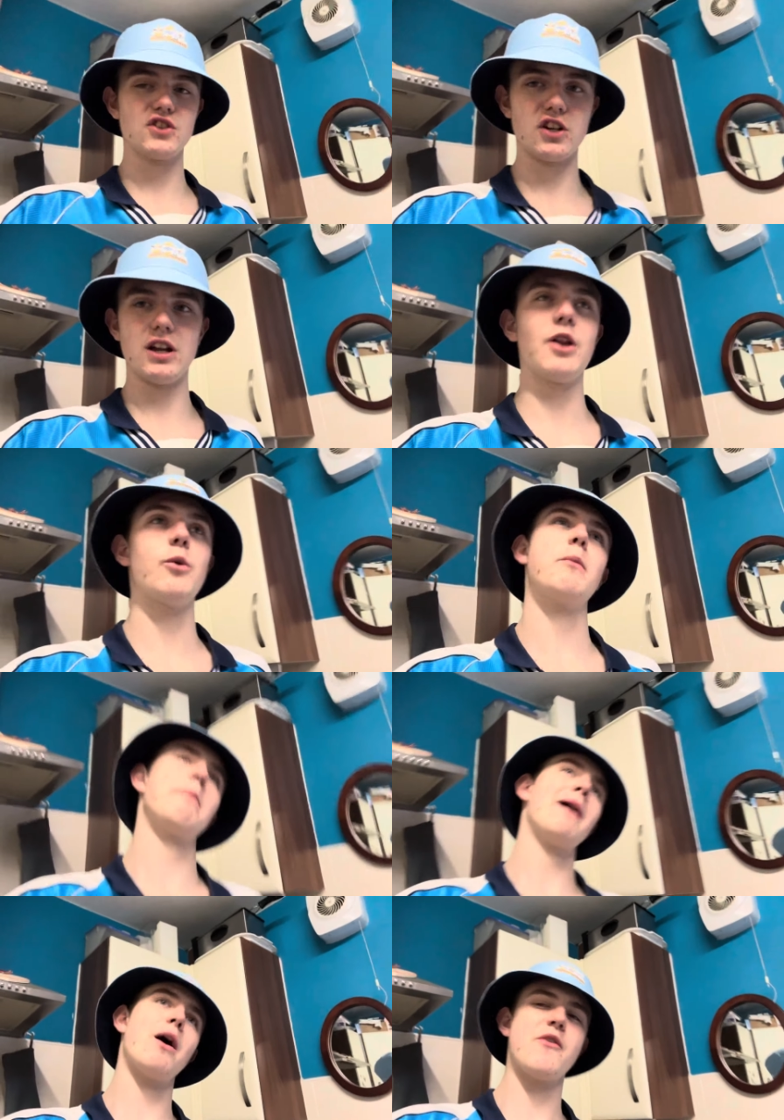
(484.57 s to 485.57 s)
on. I will be
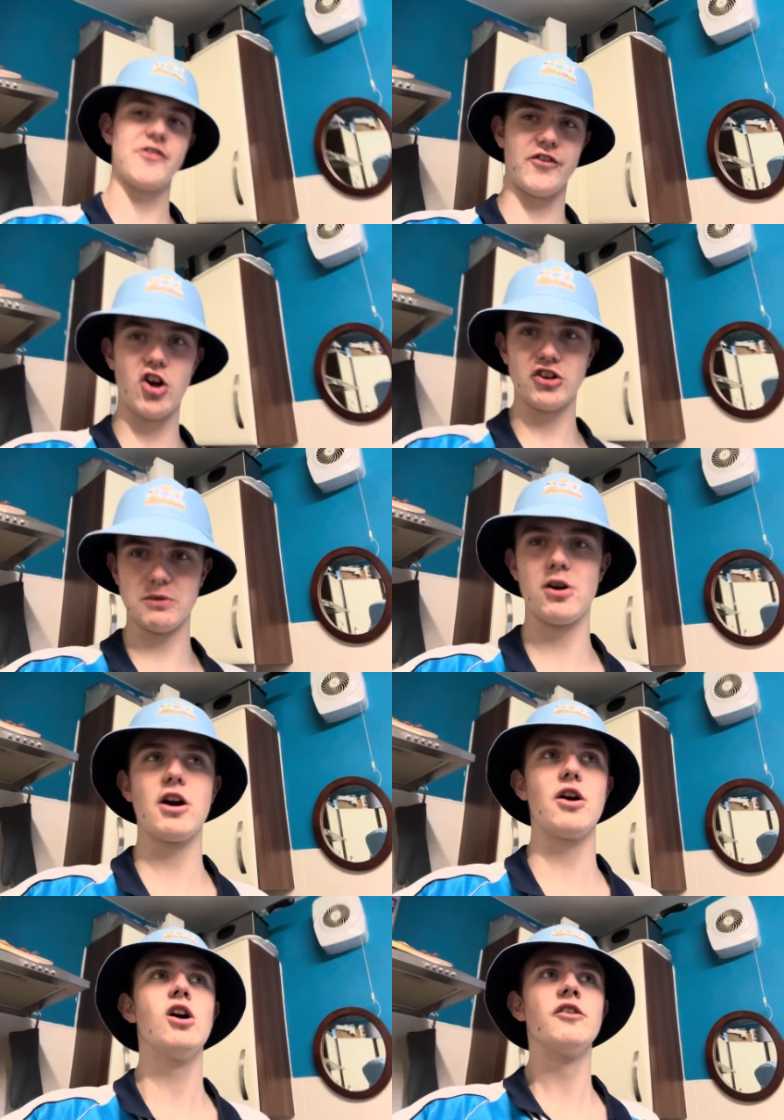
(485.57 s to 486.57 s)
back with a vlog
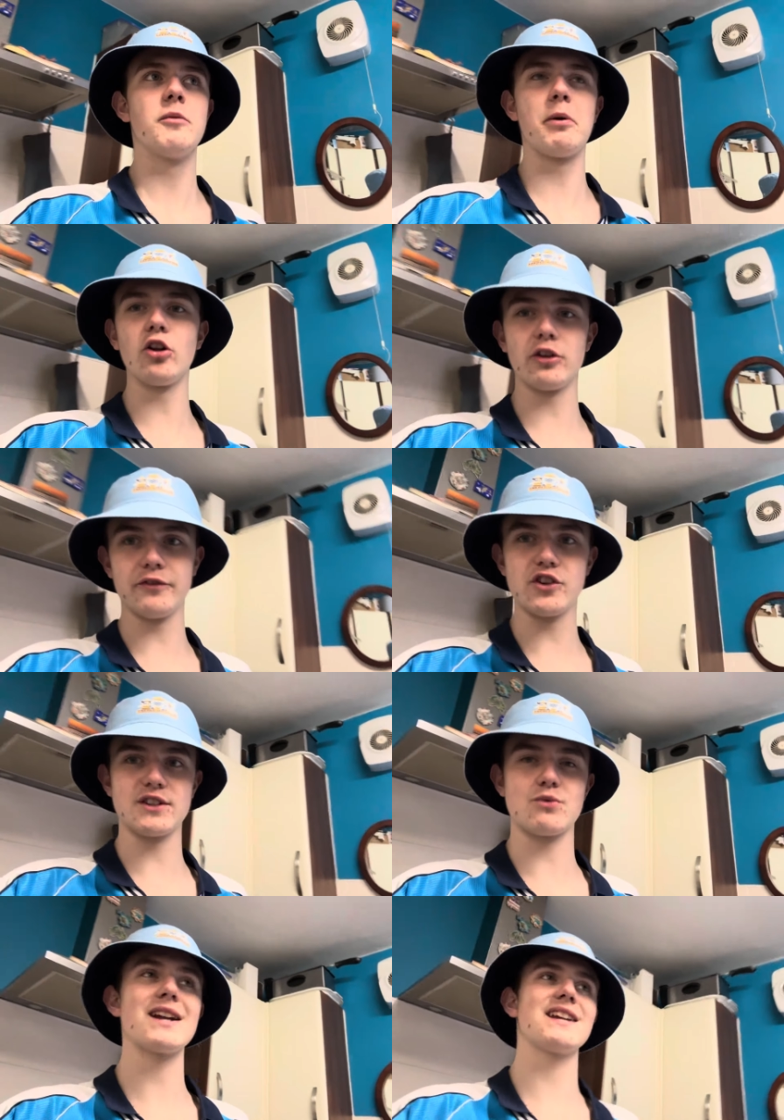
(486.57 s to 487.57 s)
tomorrow for Bolton
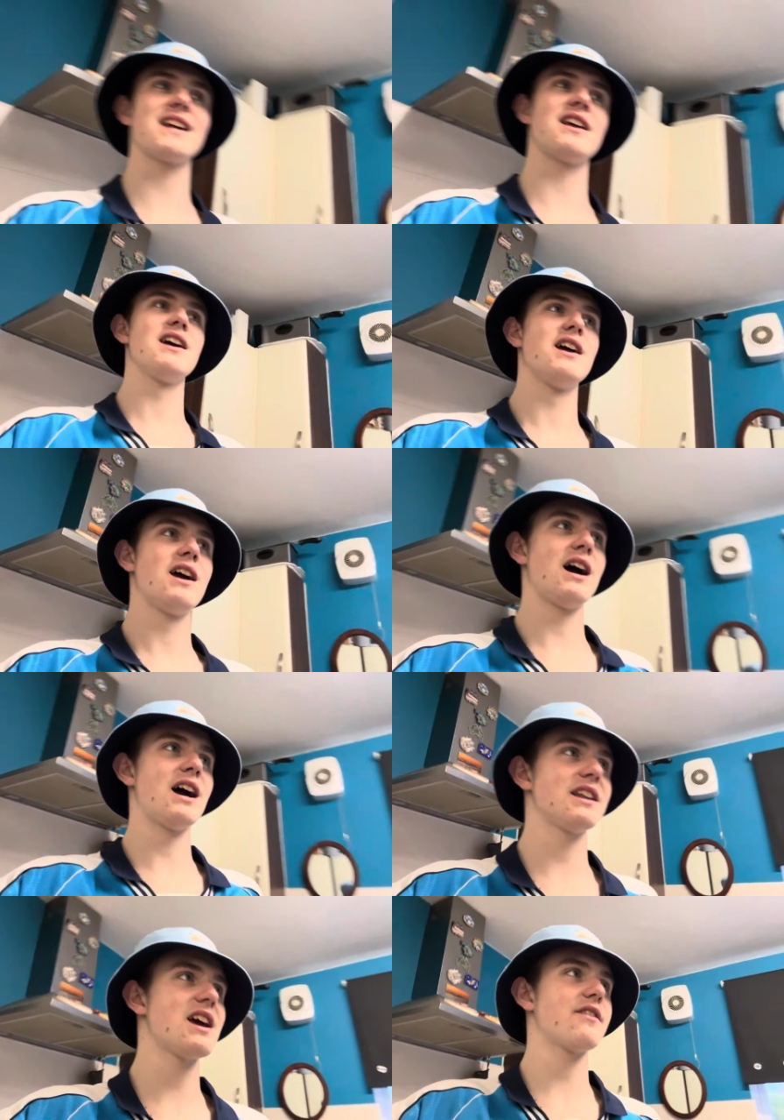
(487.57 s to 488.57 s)
versus Reading.
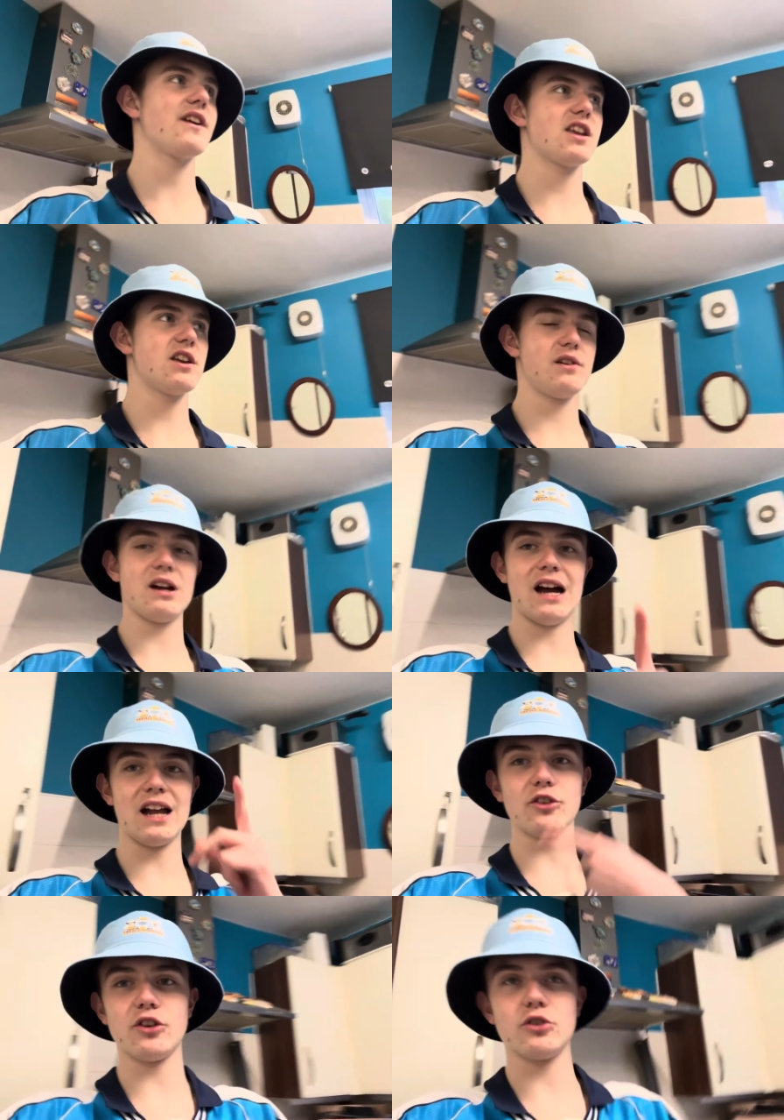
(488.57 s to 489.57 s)
And yeah, thank you.
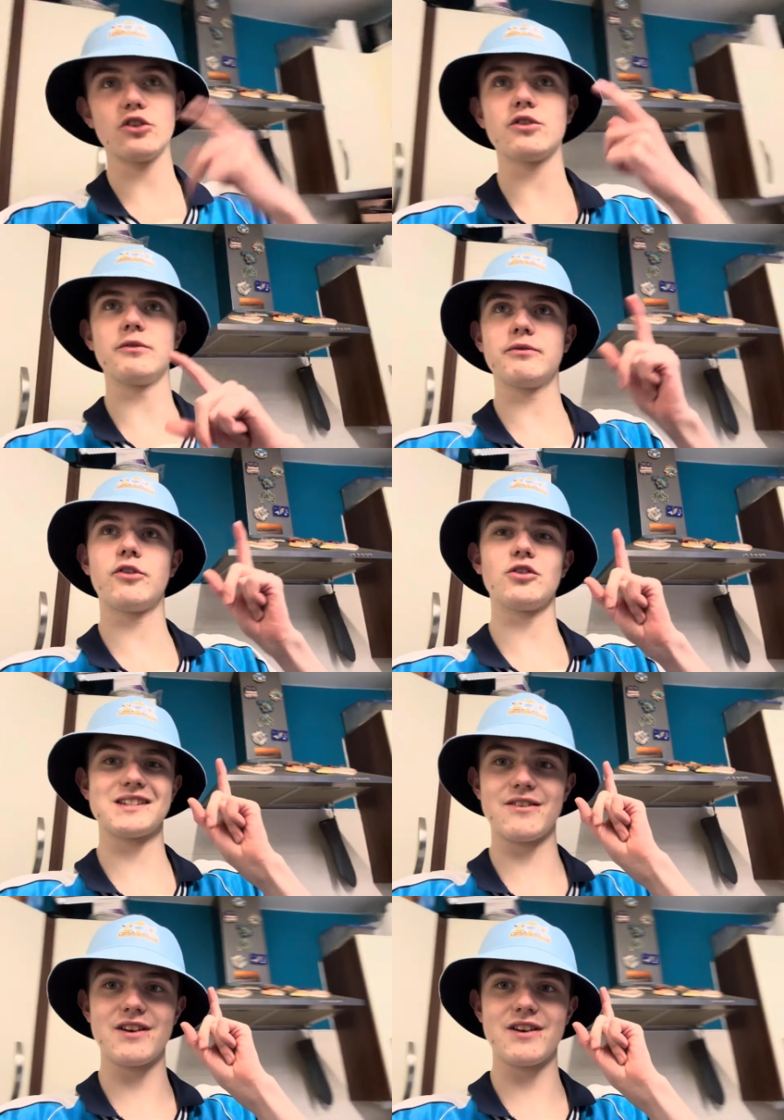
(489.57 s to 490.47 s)
I'll also do some full chat